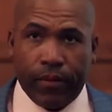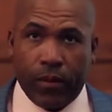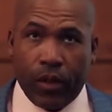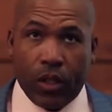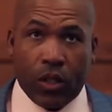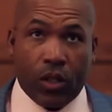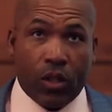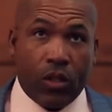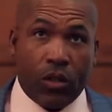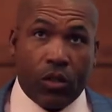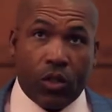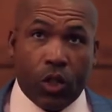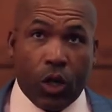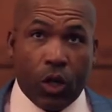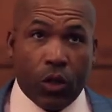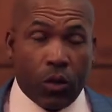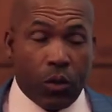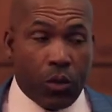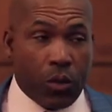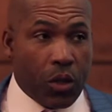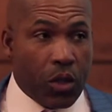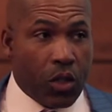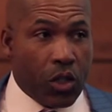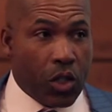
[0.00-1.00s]
The
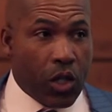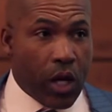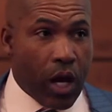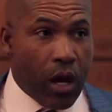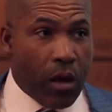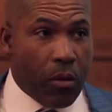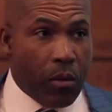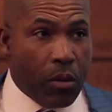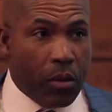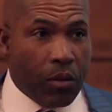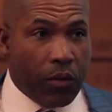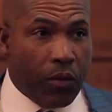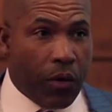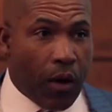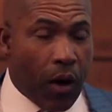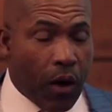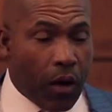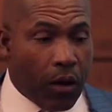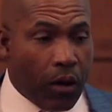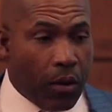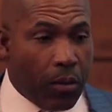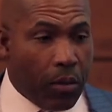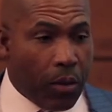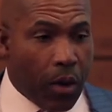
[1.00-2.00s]
church was in shambles,
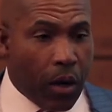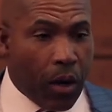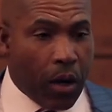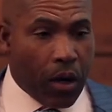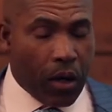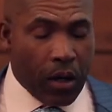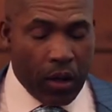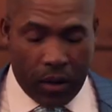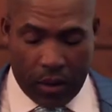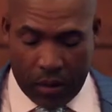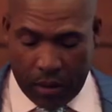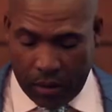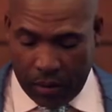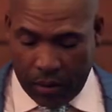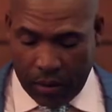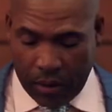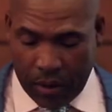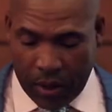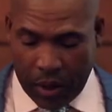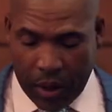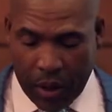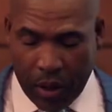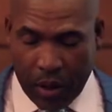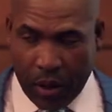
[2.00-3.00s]
falling apart.
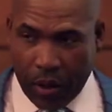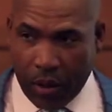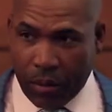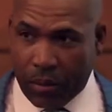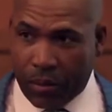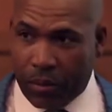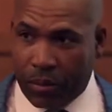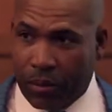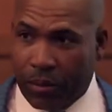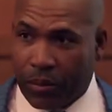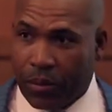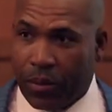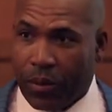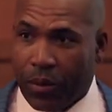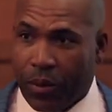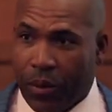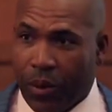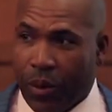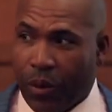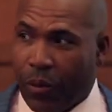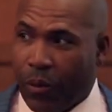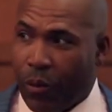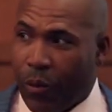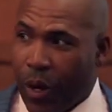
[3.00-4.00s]
You know,
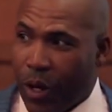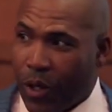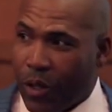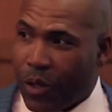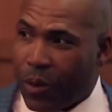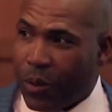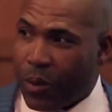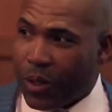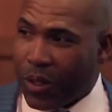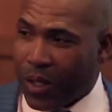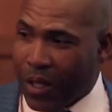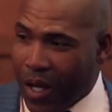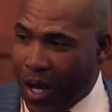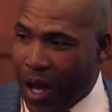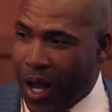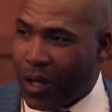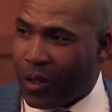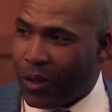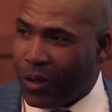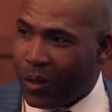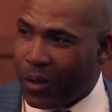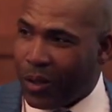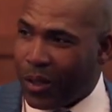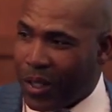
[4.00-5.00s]
Reggie was the
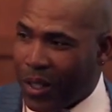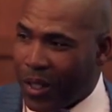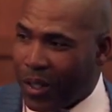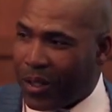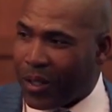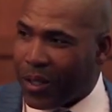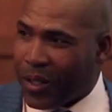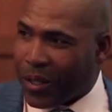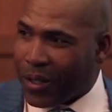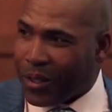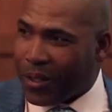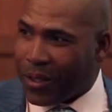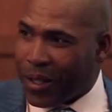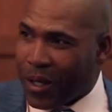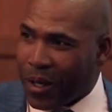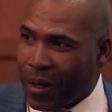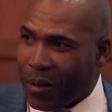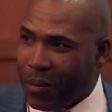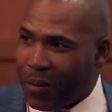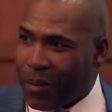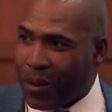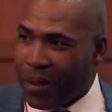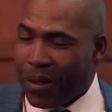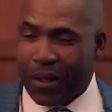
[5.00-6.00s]
conduit. He took us
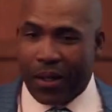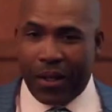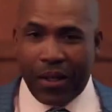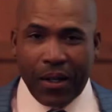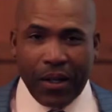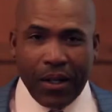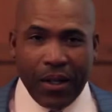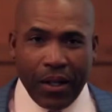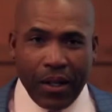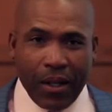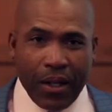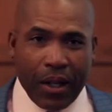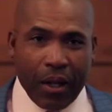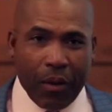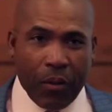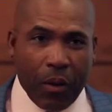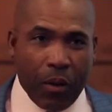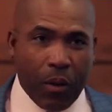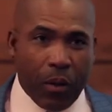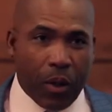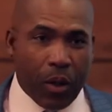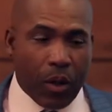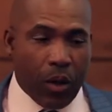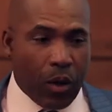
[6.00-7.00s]
up, and
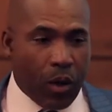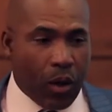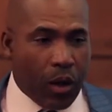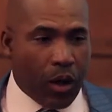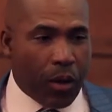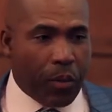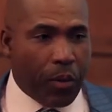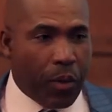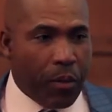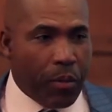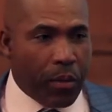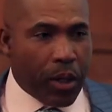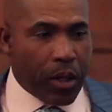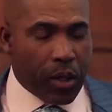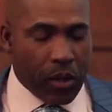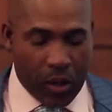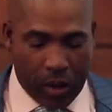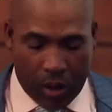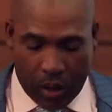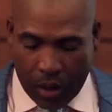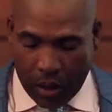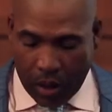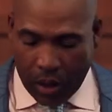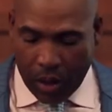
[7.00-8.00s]
we would go up and
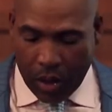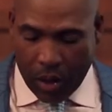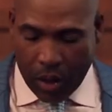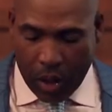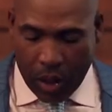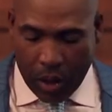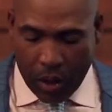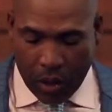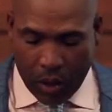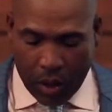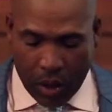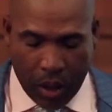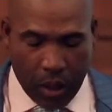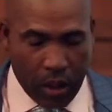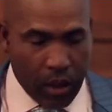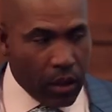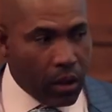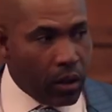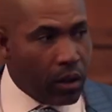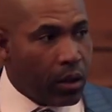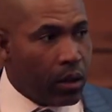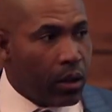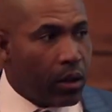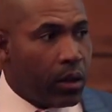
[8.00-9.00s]
minister at the church
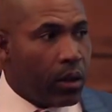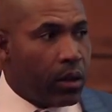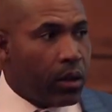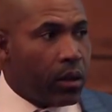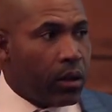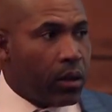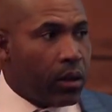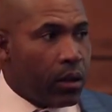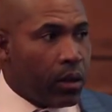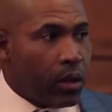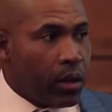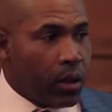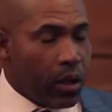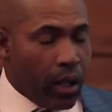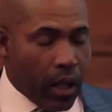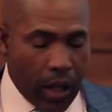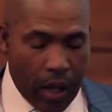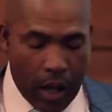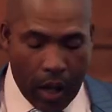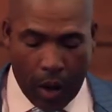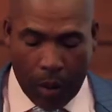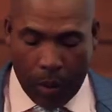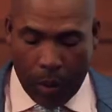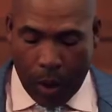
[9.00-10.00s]
and
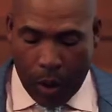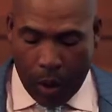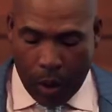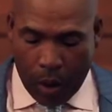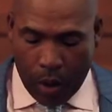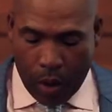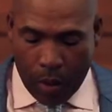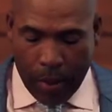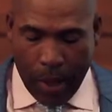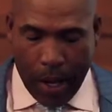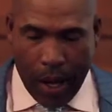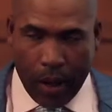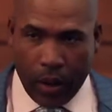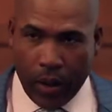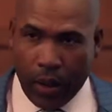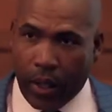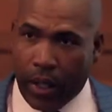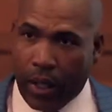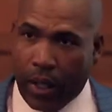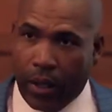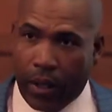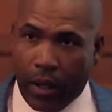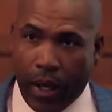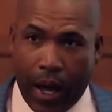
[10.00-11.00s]
help Herb
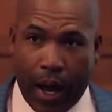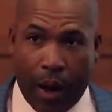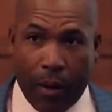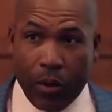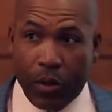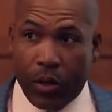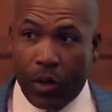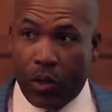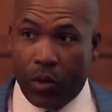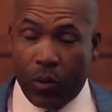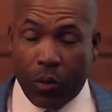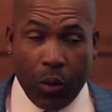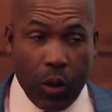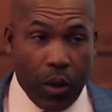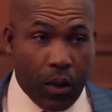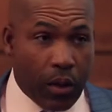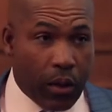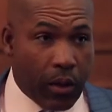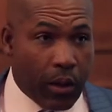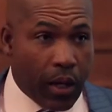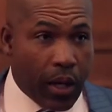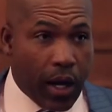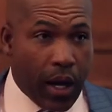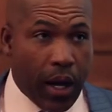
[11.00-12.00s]
out. And I was just
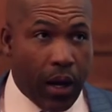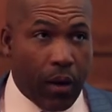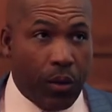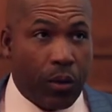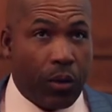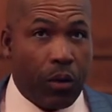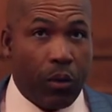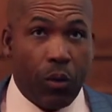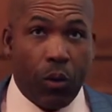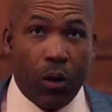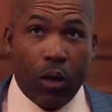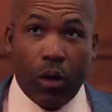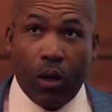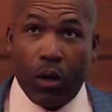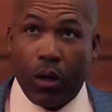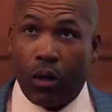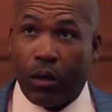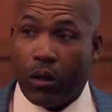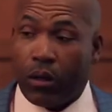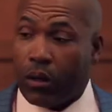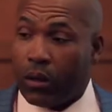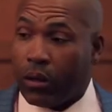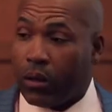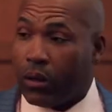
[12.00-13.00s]
wondering, how in the
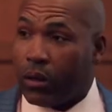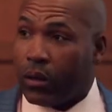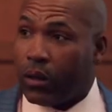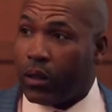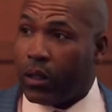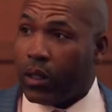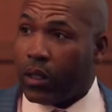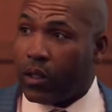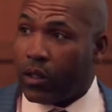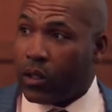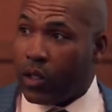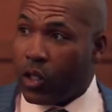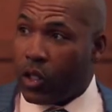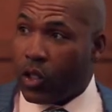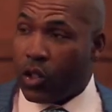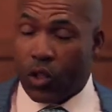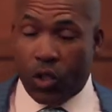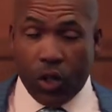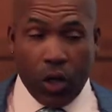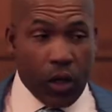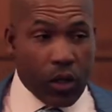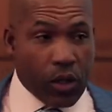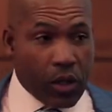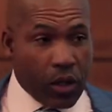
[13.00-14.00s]
world is this
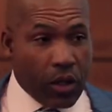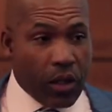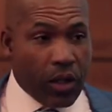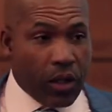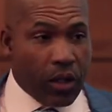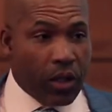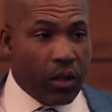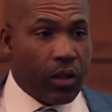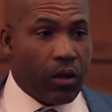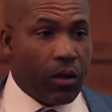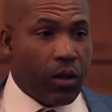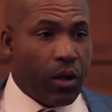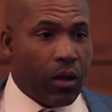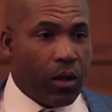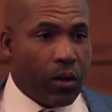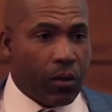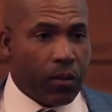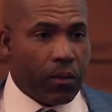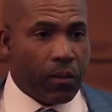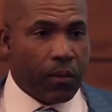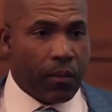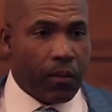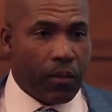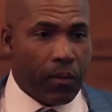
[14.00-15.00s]
church going to grow?